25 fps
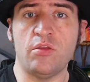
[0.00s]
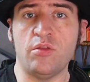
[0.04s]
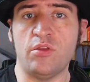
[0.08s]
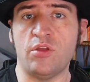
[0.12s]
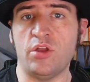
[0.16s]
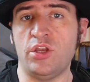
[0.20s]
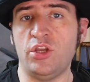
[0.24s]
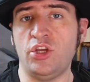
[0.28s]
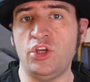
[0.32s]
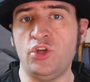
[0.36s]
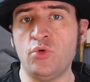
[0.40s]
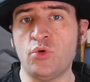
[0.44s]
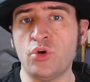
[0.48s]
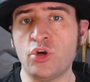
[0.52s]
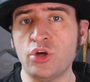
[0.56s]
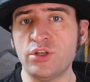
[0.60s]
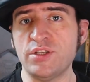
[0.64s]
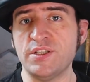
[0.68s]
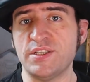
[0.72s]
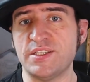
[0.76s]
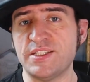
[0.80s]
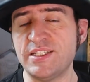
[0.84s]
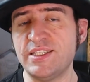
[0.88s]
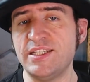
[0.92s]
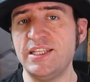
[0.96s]
you
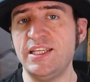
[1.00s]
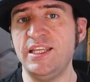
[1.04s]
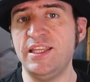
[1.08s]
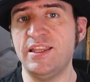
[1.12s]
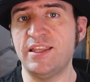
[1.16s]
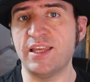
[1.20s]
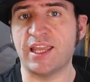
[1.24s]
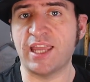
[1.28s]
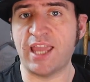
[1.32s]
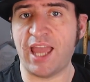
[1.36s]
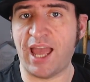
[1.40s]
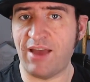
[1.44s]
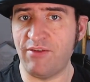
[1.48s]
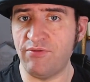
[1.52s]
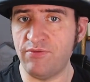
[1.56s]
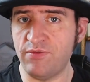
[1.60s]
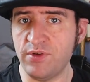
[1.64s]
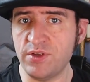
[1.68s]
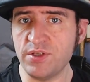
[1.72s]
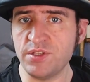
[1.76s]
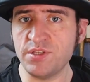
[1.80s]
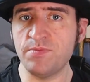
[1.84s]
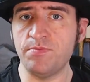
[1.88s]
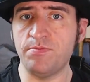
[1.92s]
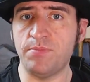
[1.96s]
couldn't see the
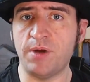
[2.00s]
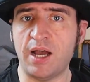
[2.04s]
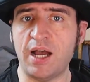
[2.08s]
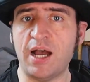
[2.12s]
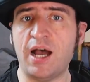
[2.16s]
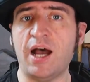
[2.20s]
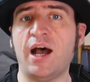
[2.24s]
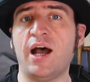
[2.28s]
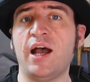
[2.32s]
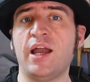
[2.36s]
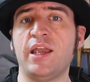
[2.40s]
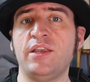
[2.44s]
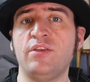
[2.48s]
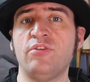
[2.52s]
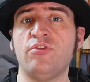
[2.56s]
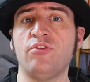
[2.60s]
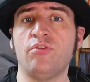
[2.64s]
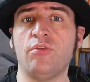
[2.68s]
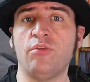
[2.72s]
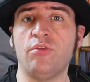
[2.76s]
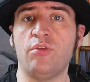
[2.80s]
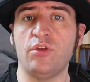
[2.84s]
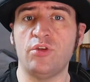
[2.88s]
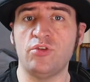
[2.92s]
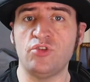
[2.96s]
canvas
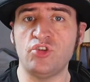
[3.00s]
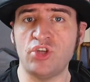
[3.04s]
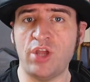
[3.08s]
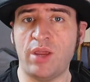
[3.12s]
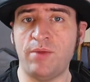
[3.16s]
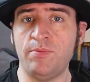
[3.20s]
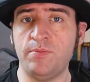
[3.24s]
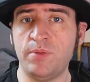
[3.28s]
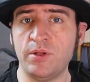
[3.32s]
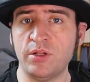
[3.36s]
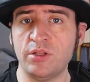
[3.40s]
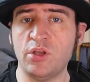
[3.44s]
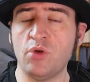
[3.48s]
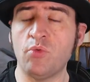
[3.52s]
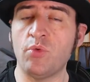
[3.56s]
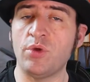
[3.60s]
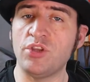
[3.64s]
behind the Shape Builder.